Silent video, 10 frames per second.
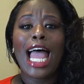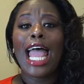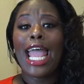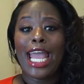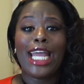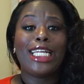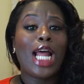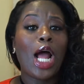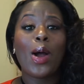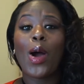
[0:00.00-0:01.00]
And
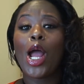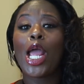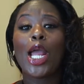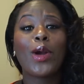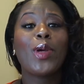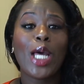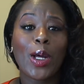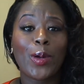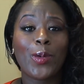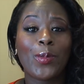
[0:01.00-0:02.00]
here we
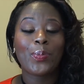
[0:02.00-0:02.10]
go.